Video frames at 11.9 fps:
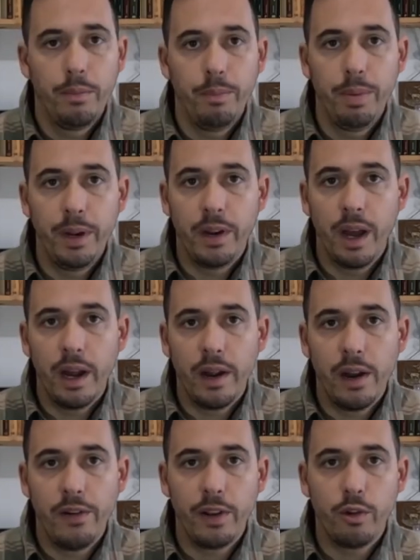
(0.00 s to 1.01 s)

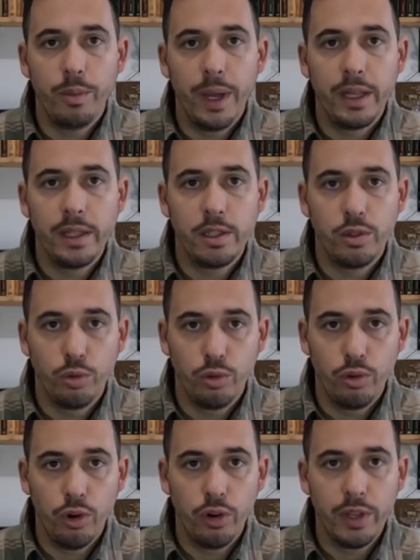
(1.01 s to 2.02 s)
Bergara recommends to
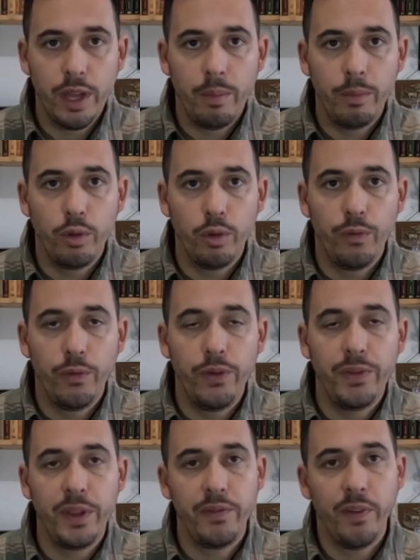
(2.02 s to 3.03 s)
torque them to
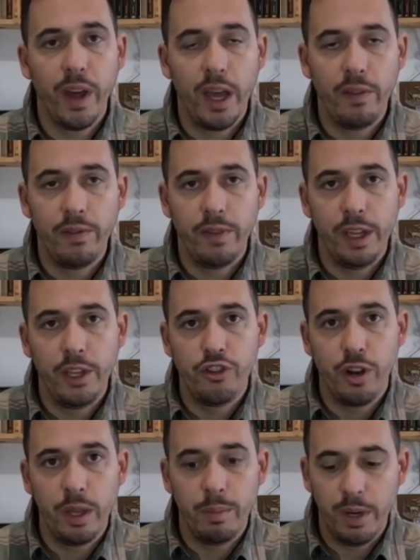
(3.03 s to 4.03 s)

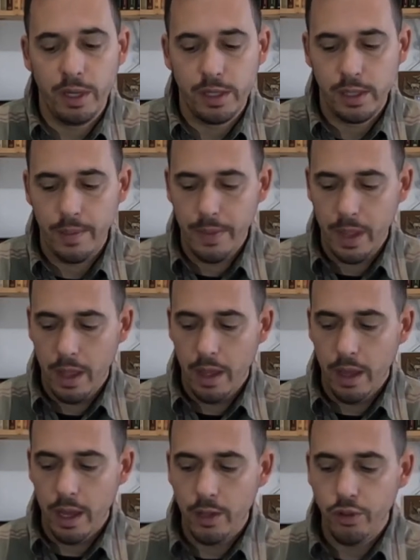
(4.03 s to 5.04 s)
55-inch livers,
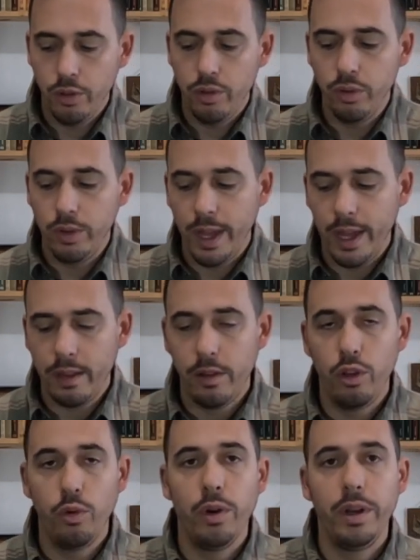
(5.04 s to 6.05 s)
and to do that
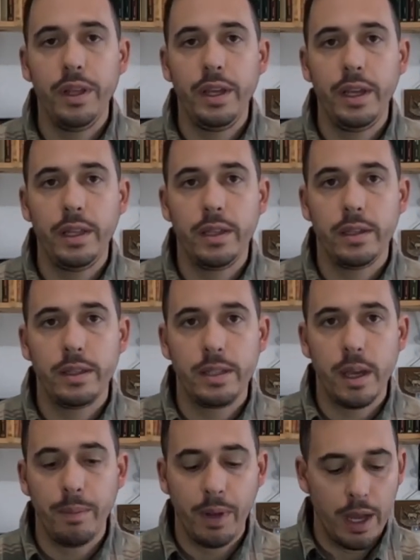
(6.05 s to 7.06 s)
you will need
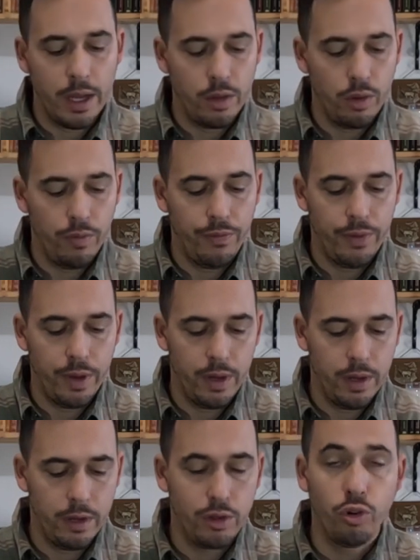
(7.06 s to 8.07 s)
some kind of
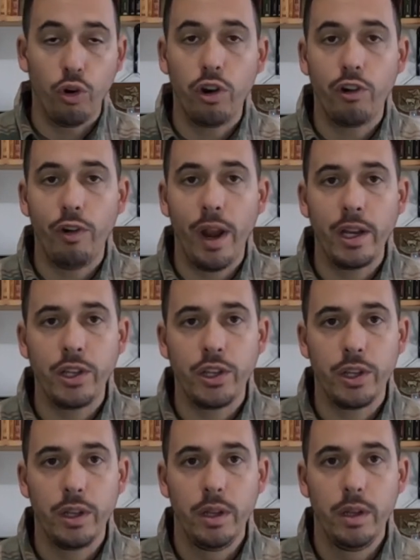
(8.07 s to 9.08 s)
torque wrench.